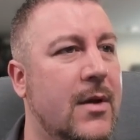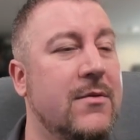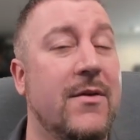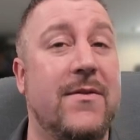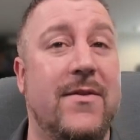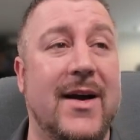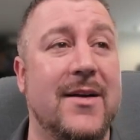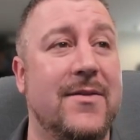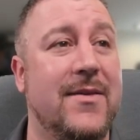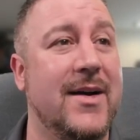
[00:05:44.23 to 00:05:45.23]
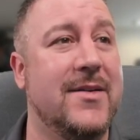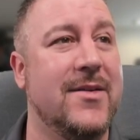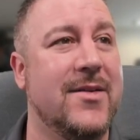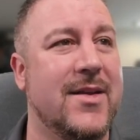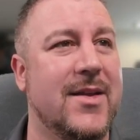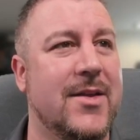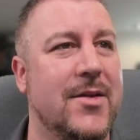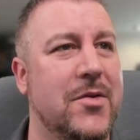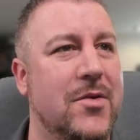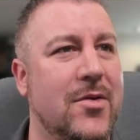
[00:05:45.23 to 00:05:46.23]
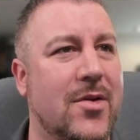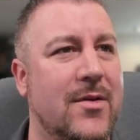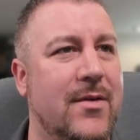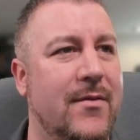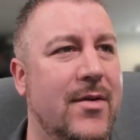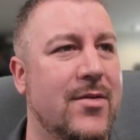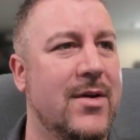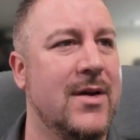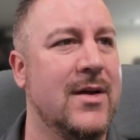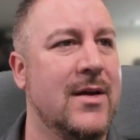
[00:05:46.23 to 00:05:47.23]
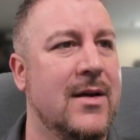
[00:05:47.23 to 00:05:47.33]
The Fang Fighters, this is the new stuff, obviously.